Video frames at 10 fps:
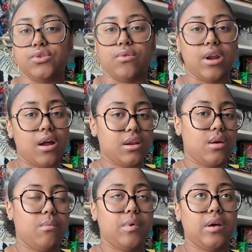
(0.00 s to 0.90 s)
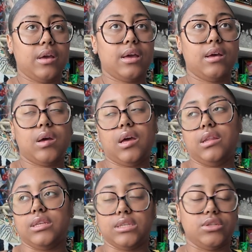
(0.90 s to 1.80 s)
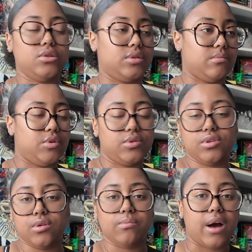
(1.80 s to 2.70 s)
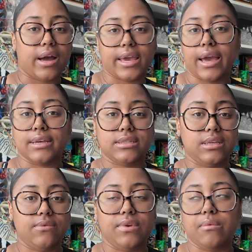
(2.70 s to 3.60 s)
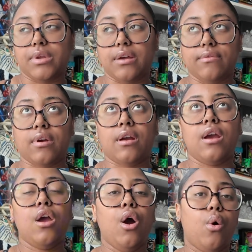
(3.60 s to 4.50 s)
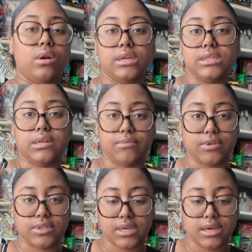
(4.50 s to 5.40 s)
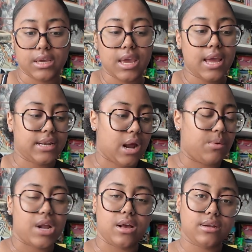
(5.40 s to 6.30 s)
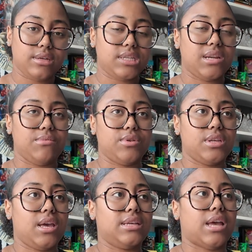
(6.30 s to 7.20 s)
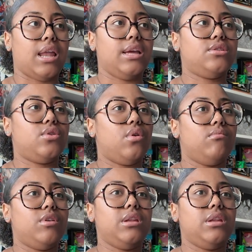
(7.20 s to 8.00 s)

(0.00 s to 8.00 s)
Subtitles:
to an audiobook, listen to some YouTube, podcast, TV, whatever, or listen to music. Now, we're not going to listen to music because I like to normally